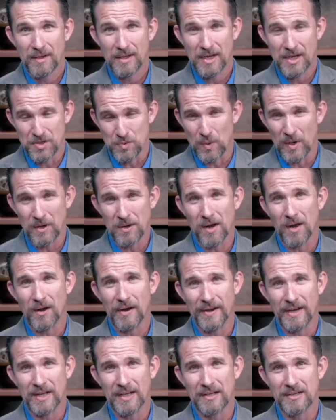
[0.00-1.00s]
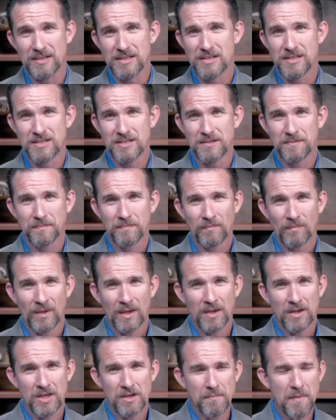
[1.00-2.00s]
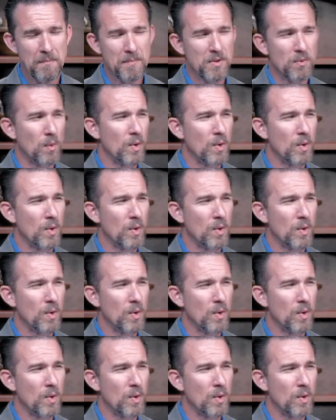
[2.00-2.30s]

is where God is. Do you remember the